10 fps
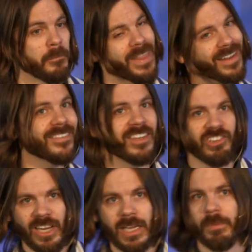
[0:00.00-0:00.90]
But that's the
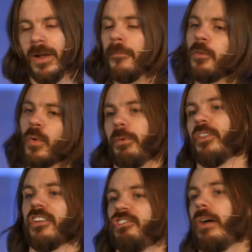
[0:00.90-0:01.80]
sheep. What
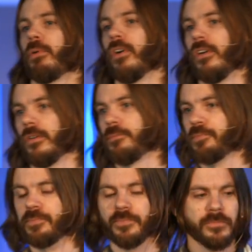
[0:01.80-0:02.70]
about the shepherd?
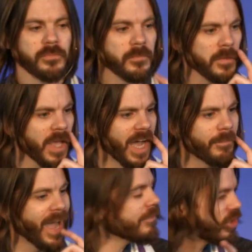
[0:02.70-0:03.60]

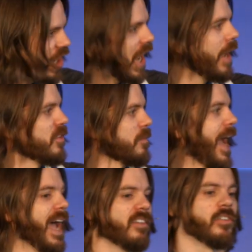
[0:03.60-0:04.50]
I have a job as a
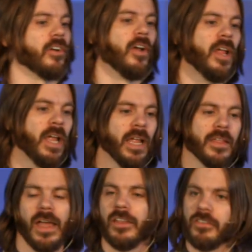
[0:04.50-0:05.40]
pastor
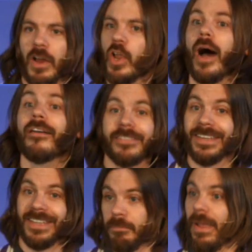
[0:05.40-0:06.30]
that is very
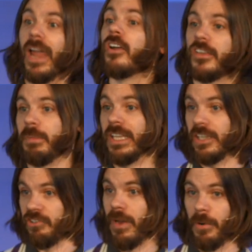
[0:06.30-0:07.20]
often compared to being
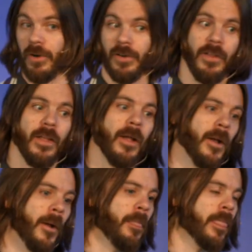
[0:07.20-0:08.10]
a shepherd.
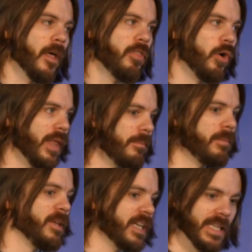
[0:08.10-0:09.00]
Though let me
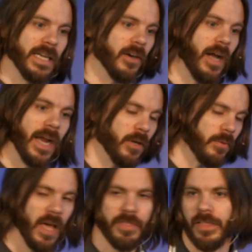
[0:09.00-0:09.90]
be clear, I
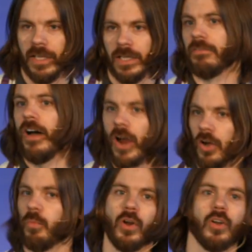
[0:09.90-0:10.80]
know nothing of
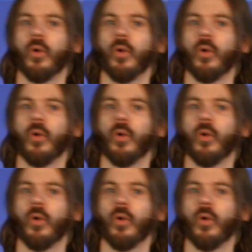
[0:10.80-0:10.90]
hard work